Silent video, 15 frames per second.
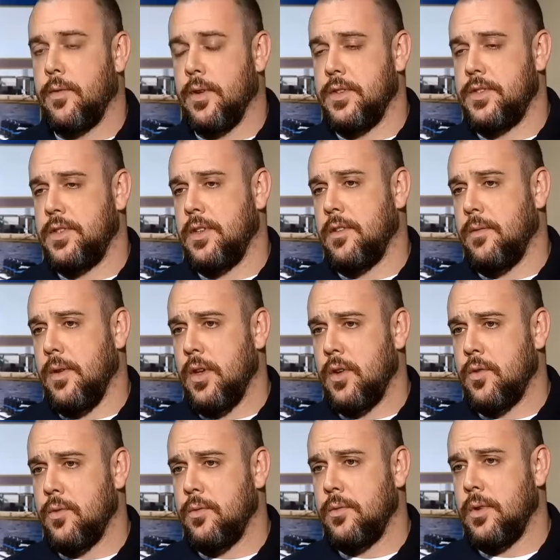front seat of the
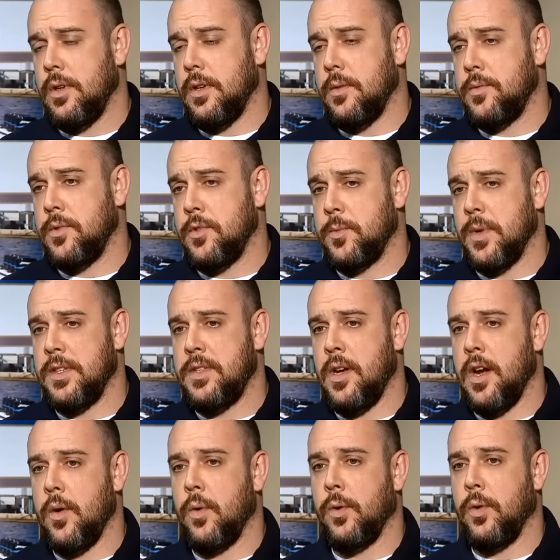vehicle. Um, as soon as my
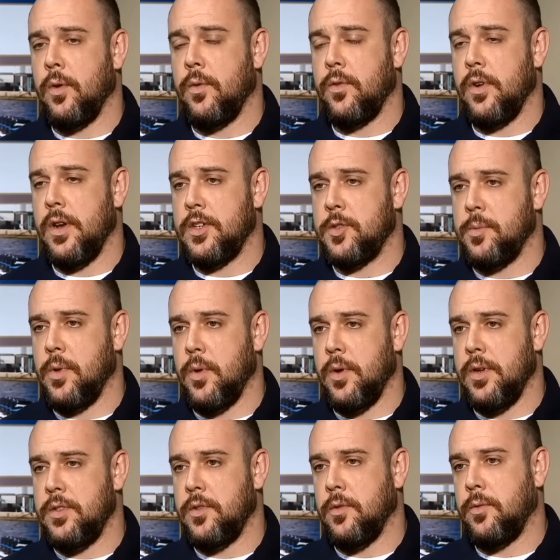tire rolled over, it exploded
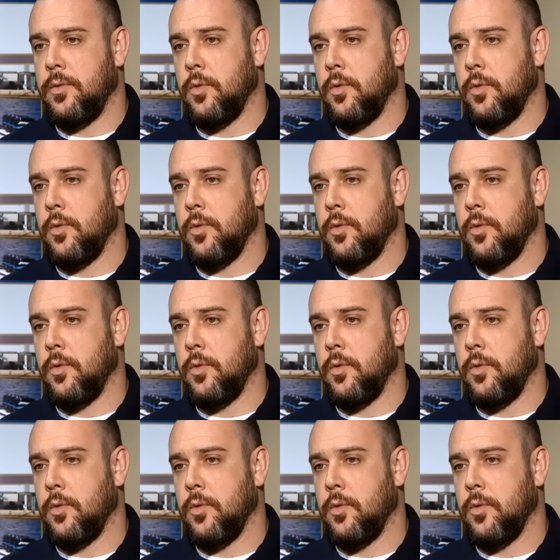into the